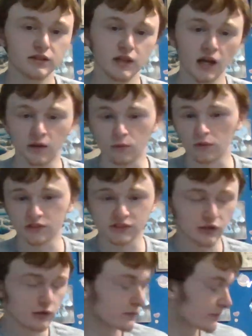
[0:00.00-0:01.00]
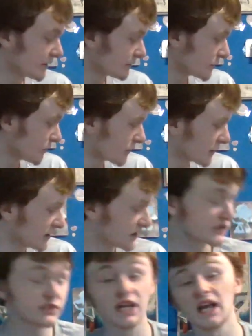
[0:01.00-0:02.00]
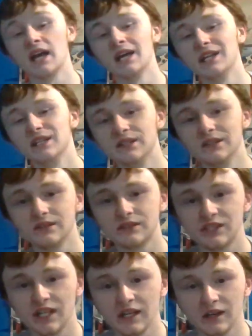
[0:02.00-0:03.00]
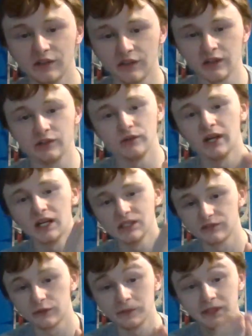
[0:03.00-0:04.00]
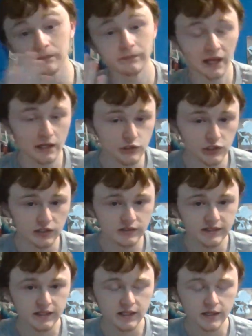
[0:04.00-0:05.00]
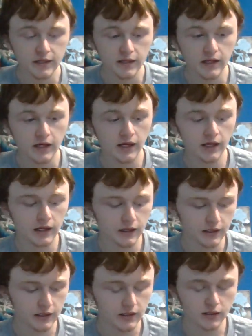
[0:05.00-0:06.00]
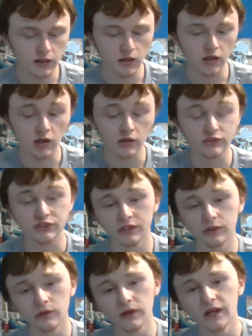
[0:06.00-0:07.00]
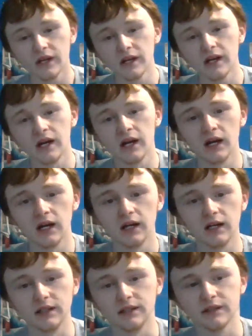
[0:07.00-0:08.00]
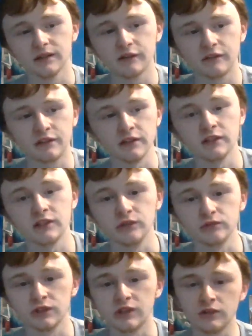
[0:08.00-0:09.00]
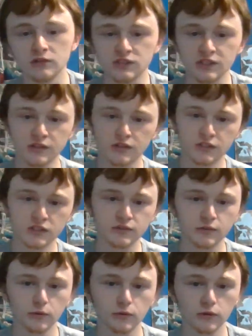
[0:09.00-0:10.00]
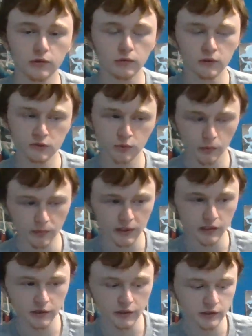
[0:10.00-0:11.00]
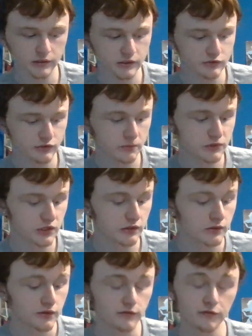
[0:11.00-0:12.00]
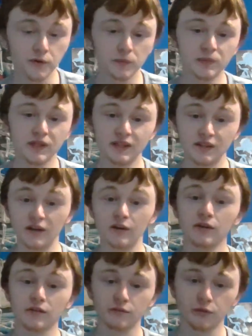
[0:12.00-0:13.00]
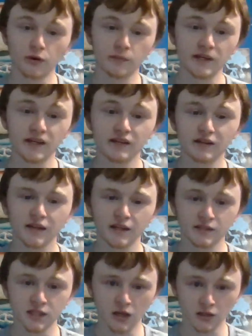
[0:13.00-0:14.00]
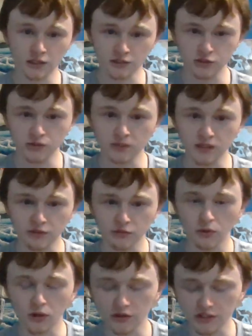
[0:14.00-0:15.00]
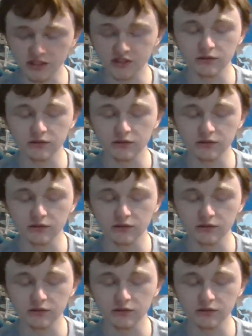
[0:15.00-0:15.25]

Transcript: I want to start by recording this and saying thank you guys for being patient. Thank you to those in the Discord, which will be in the description, for being there for me and talking to me through all this.